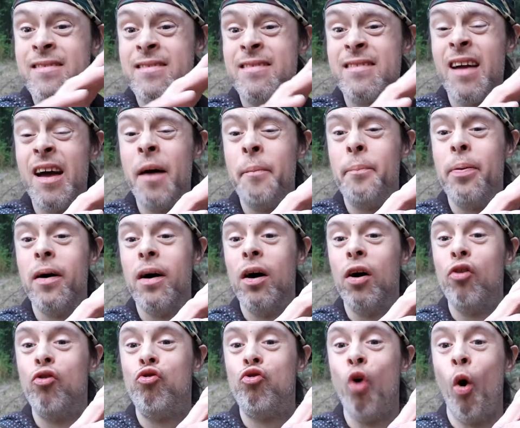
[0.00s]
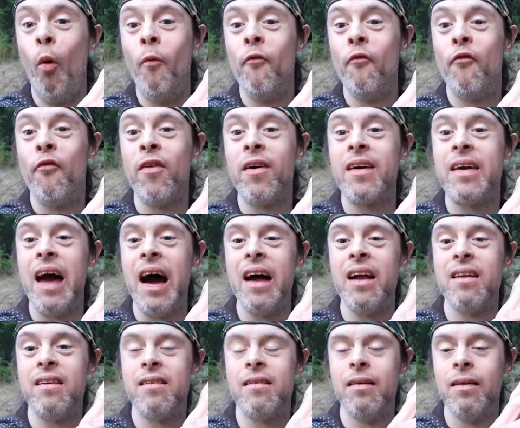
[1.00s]
Tip, don't
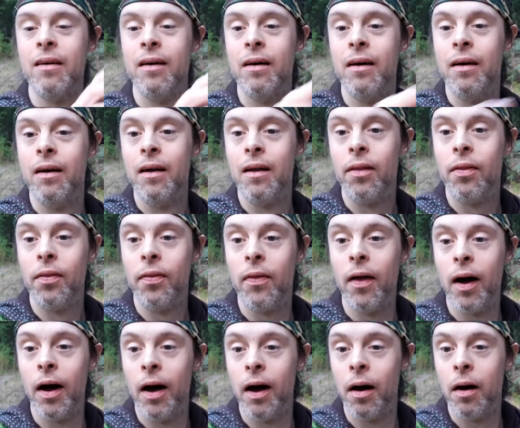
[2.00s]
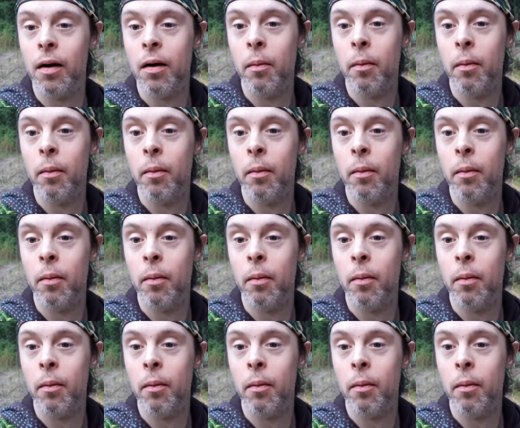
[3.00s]
forget the